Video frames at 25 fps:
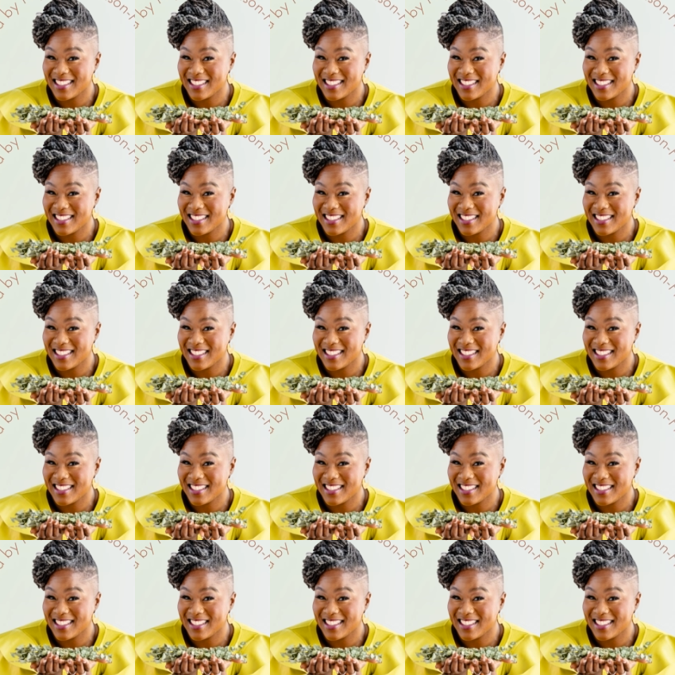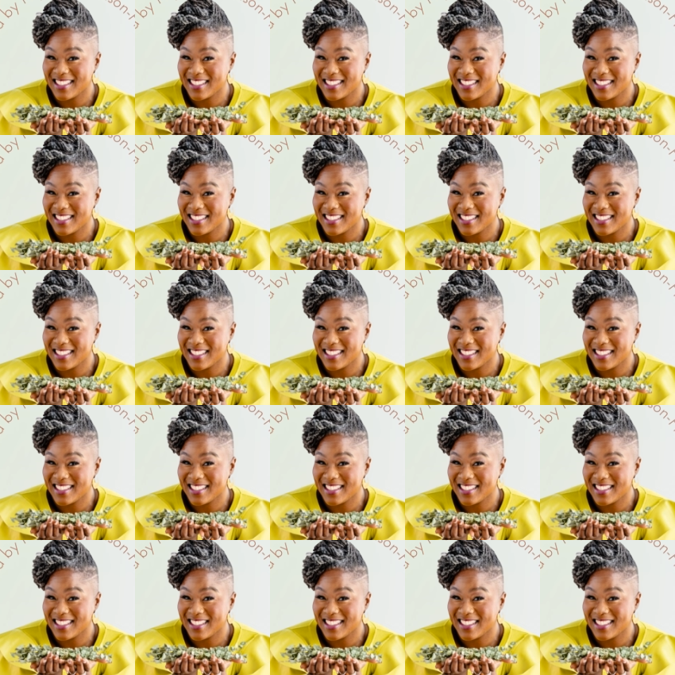
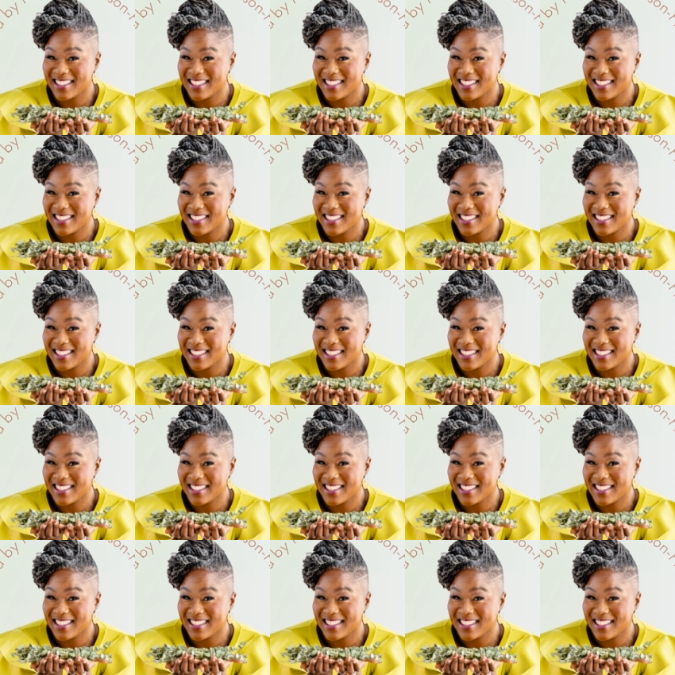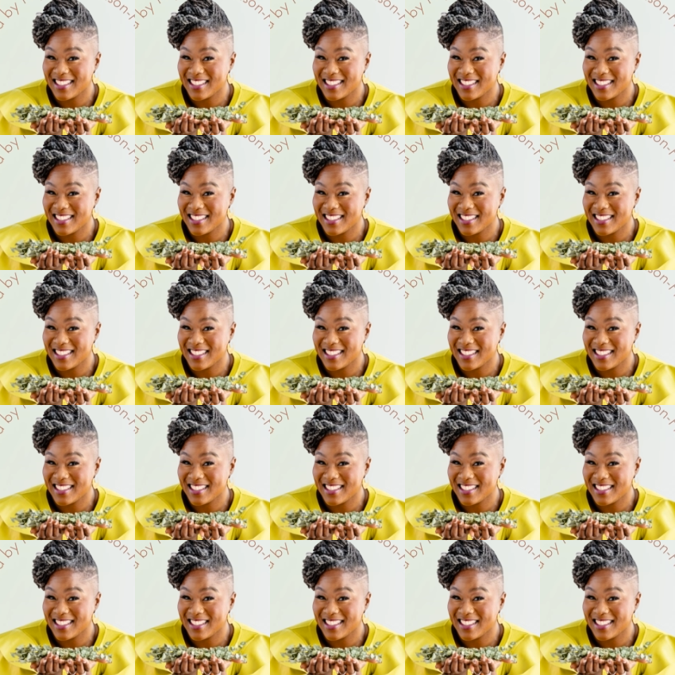
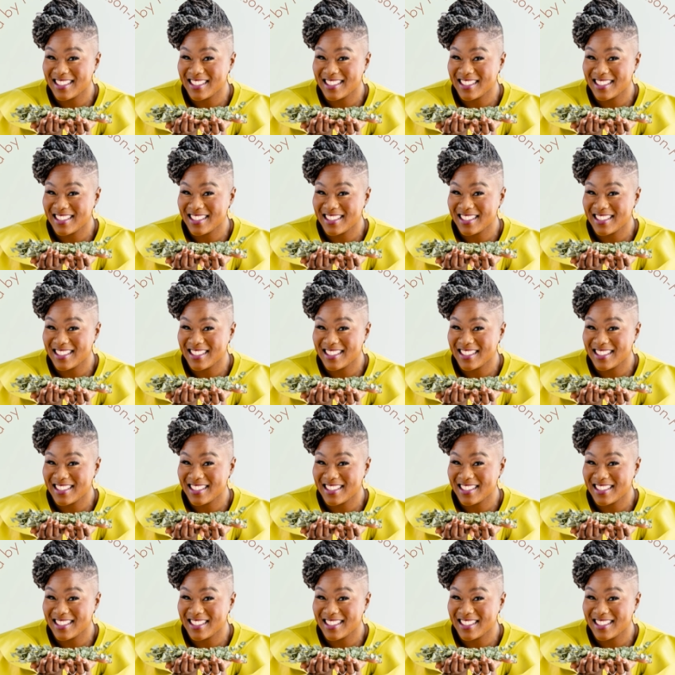The face doesn't move, so there is nothing to read.